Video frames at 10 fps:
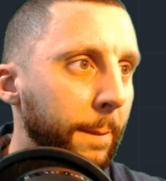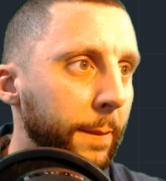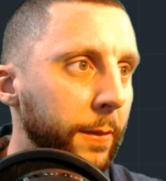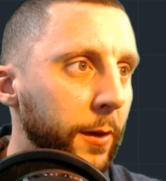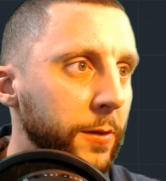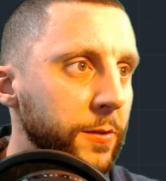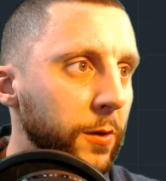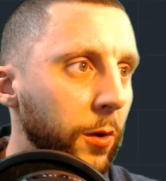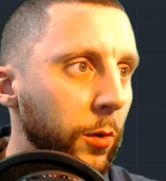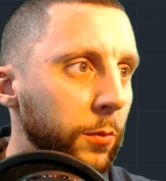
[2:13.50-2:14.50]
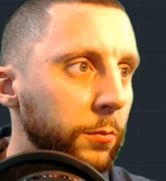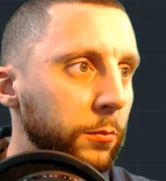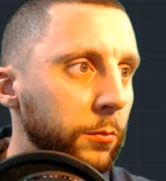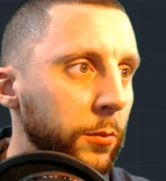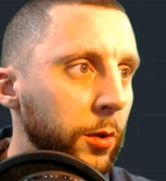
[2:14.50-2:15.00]
Like so.
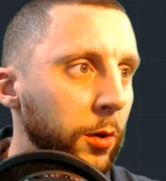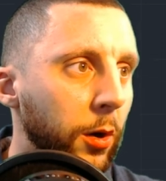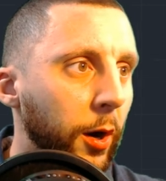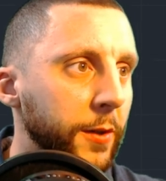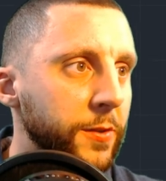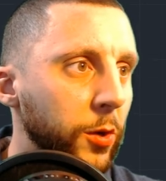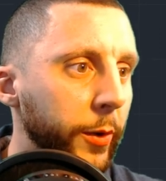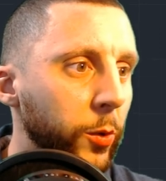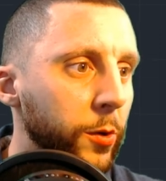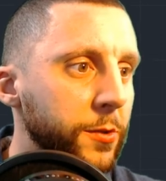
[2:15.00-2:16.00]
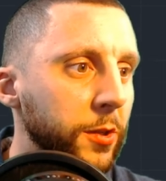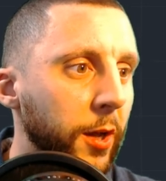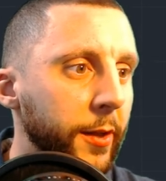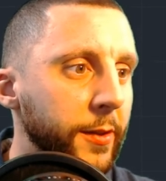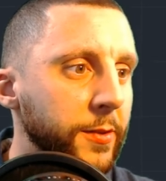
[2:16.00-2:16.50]
Alright, so in order to
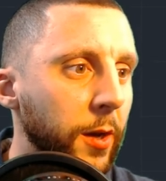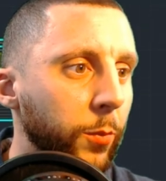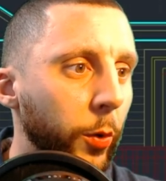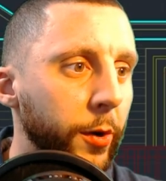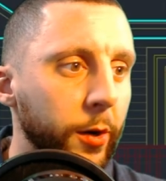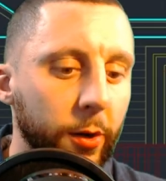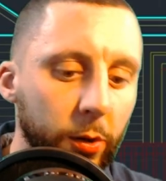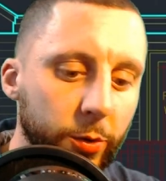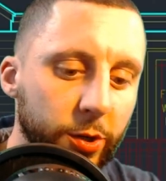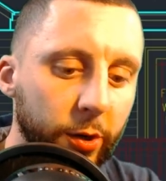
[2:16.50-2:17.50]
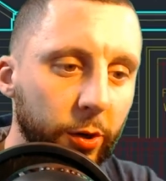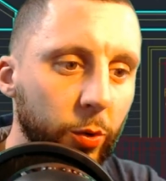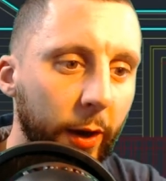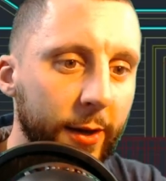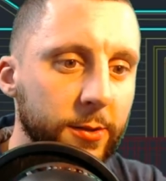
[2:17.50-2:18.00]
line these up, what you're going to do is you're going to
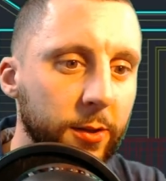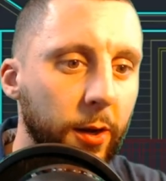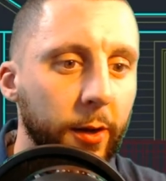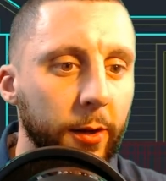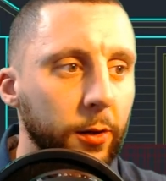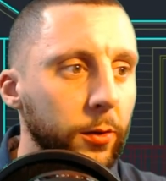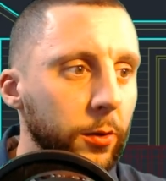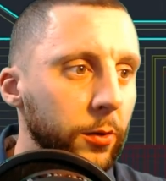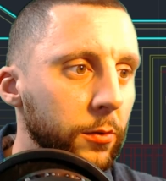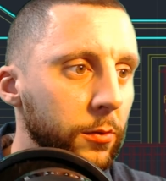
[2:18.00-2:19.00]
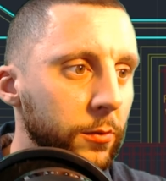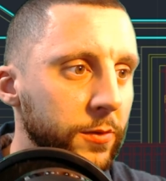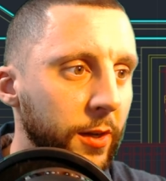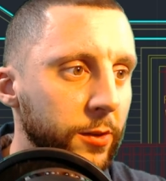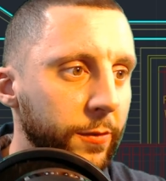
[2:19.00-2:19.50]
do X line.
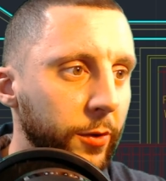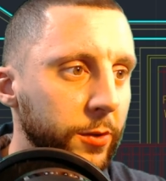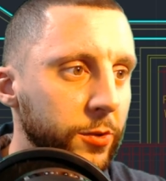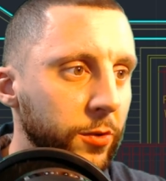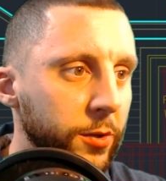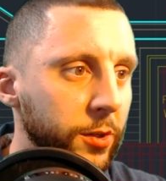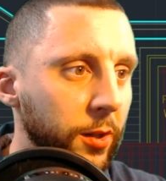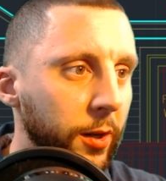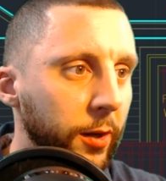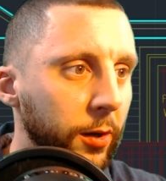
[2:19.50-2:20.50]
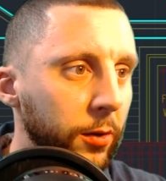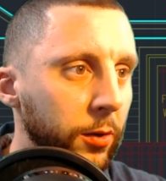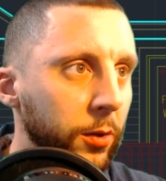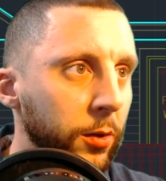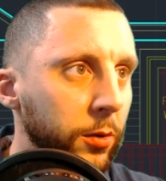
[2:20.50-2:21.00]
Stands for construction line.
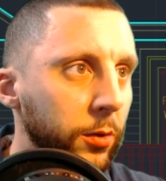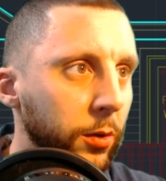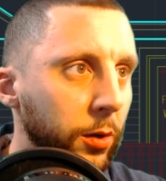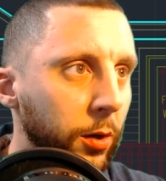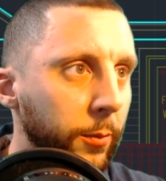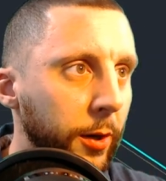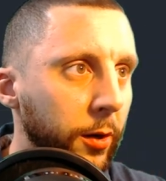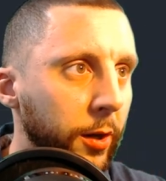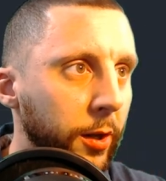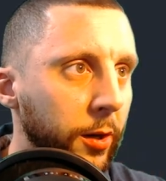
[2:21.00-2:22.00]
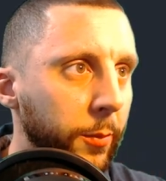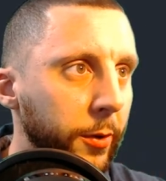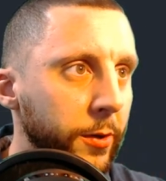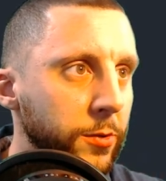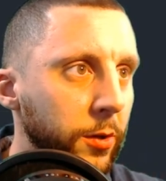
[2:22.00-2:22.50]
Um, hang on, I got a couple
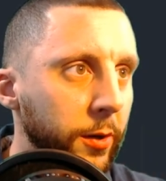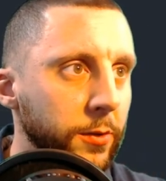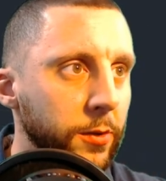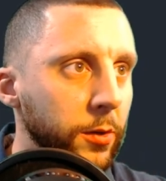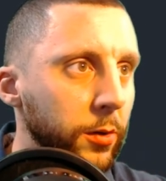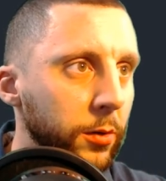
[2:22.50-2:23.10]
extra lines here.